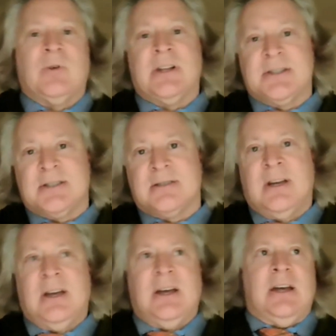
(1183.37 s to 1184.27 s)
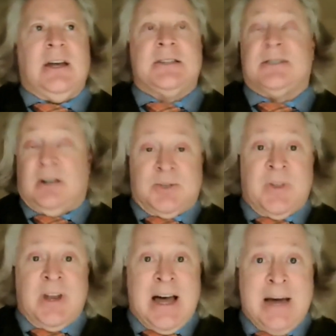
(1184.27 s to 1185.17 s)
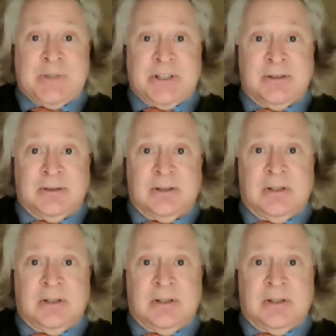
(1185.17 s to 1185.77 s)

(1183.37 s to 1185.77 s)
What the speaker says: Well, it starts with an option.